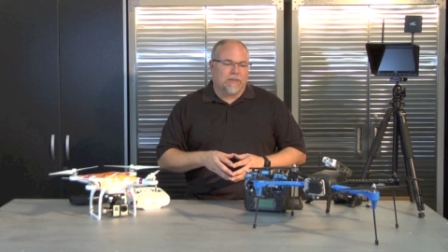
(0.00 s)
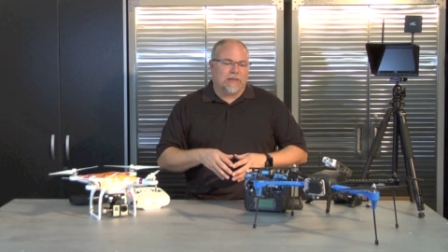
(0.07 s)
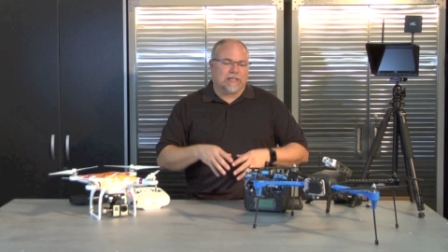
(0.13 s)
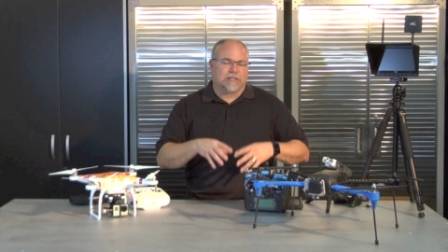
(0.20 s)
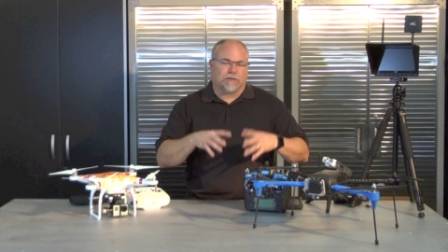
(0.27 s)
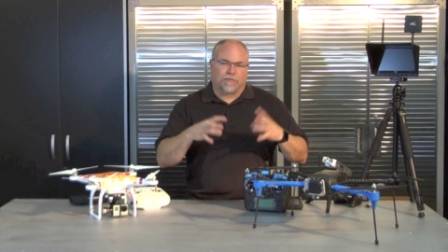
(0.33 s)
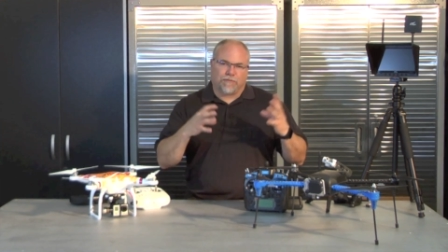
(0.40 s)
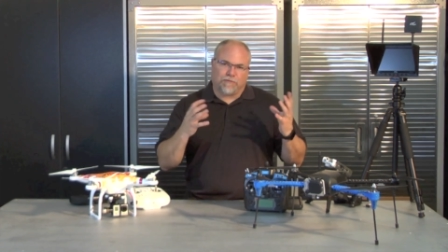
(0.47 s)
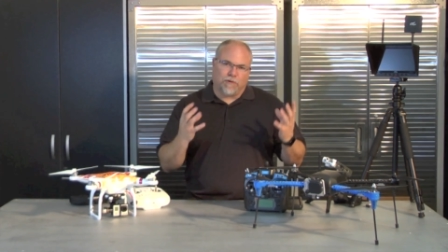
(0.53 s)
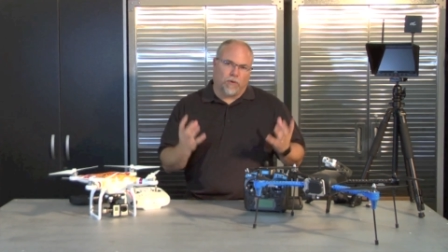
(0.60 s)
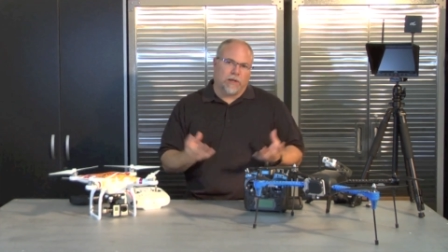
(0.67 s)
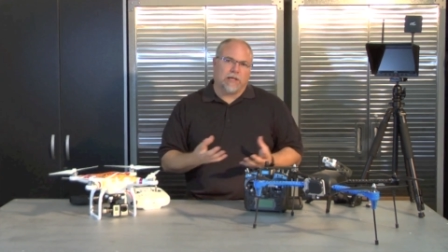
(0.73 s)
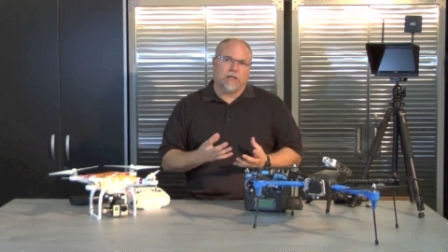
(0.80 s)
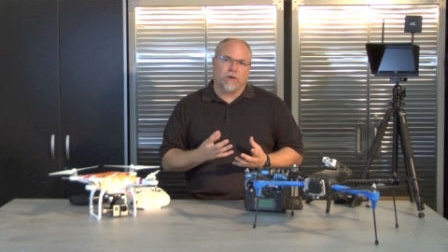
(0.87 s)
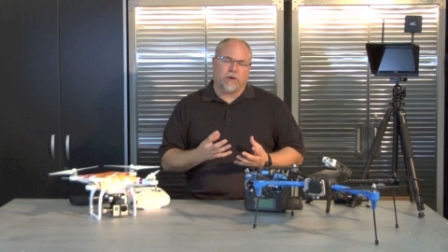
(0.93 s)
that's a
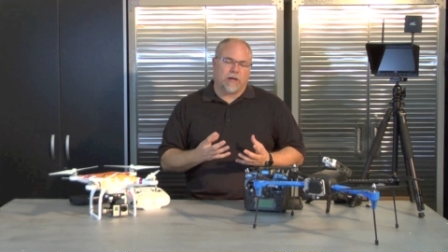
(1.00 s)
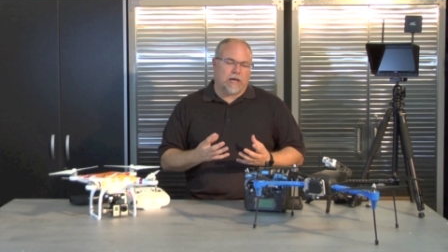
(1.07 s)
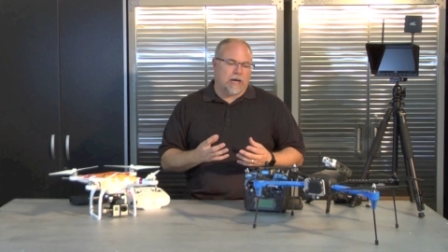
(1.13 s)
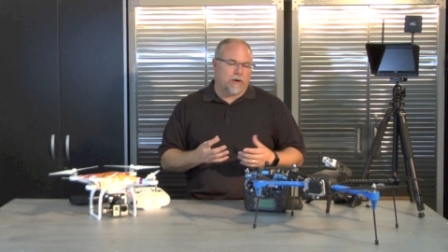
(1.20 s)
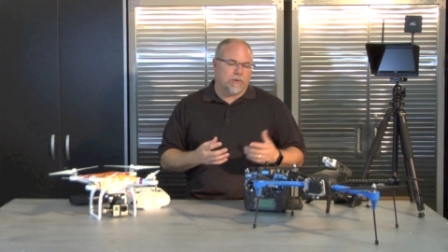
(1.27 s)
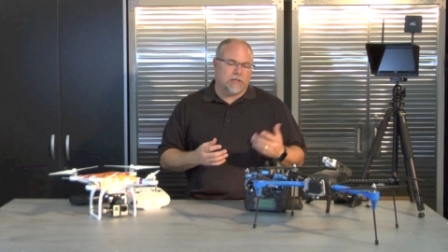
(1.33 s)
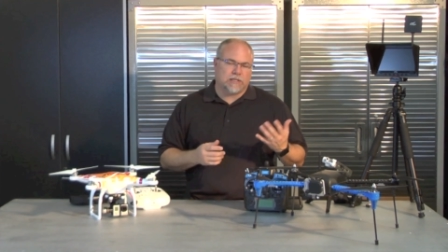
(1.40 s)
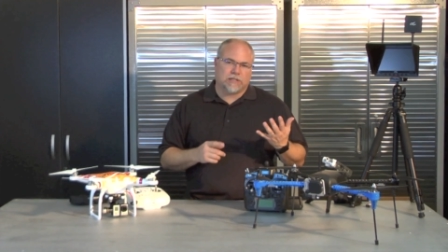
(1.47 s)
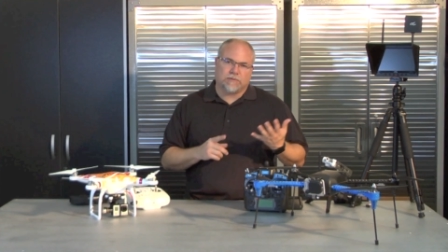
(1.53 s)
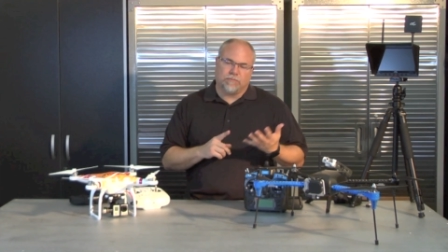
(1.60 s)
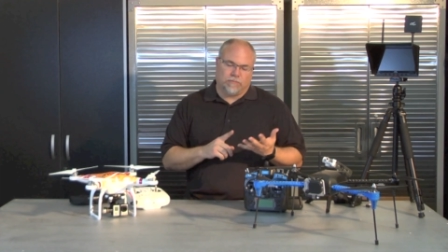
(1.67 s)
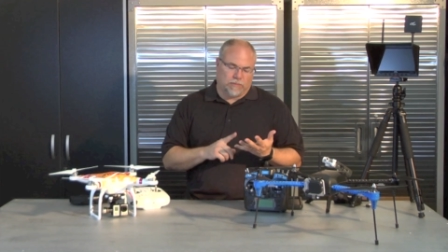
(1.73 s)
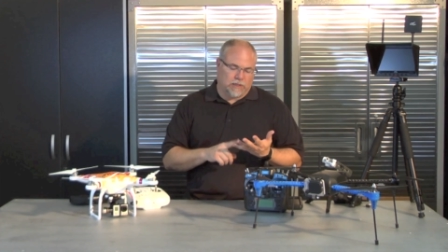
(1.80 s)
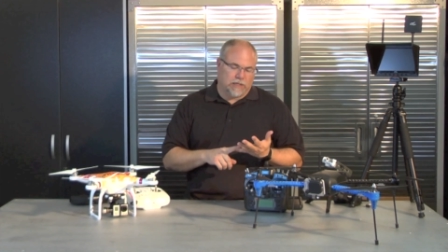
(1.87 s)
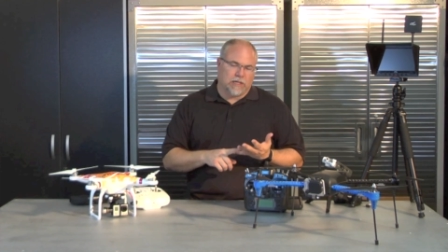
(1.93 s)
fully loaded
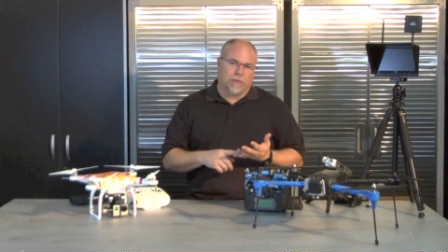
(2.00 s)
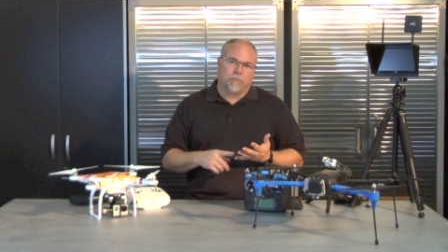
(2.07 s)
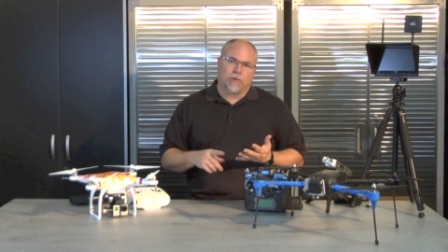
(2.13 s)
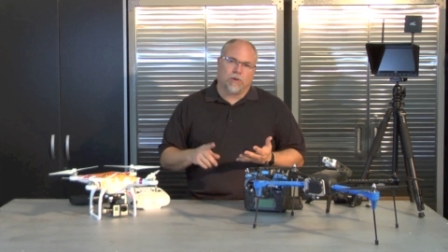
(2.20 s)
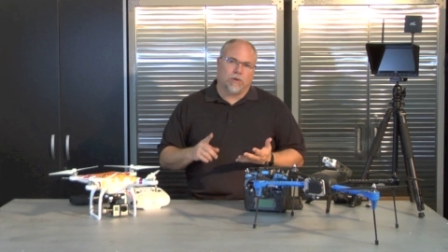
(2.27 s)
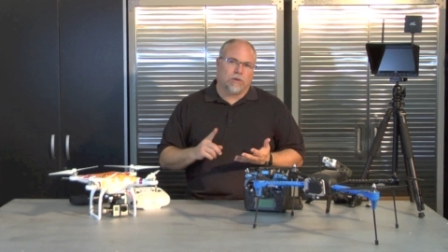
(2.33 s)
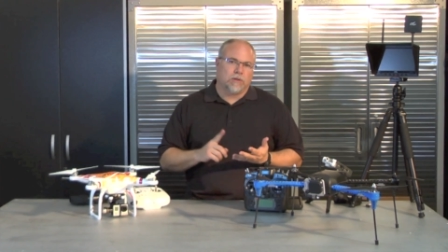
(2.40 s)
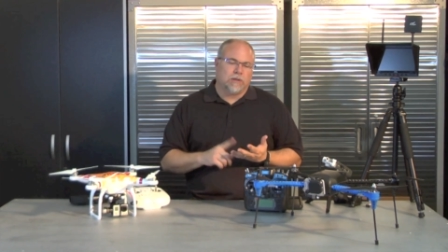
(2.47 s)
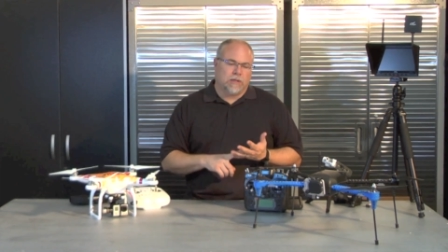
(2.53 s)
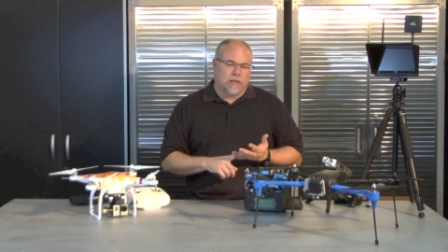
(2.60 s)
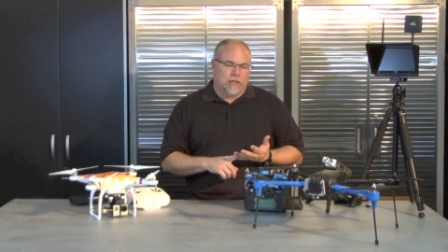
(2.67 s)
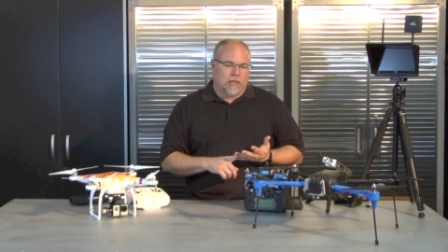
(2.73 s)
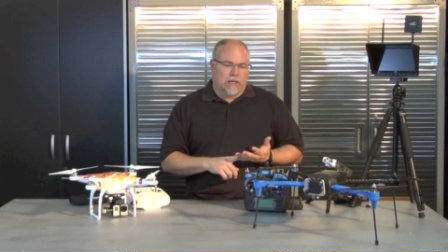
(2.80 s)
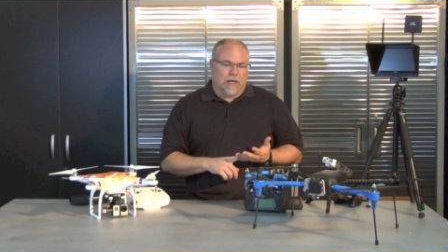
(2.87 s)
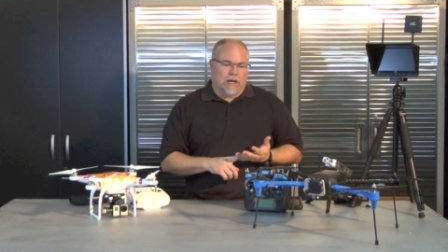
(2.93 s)
iris, gimbal,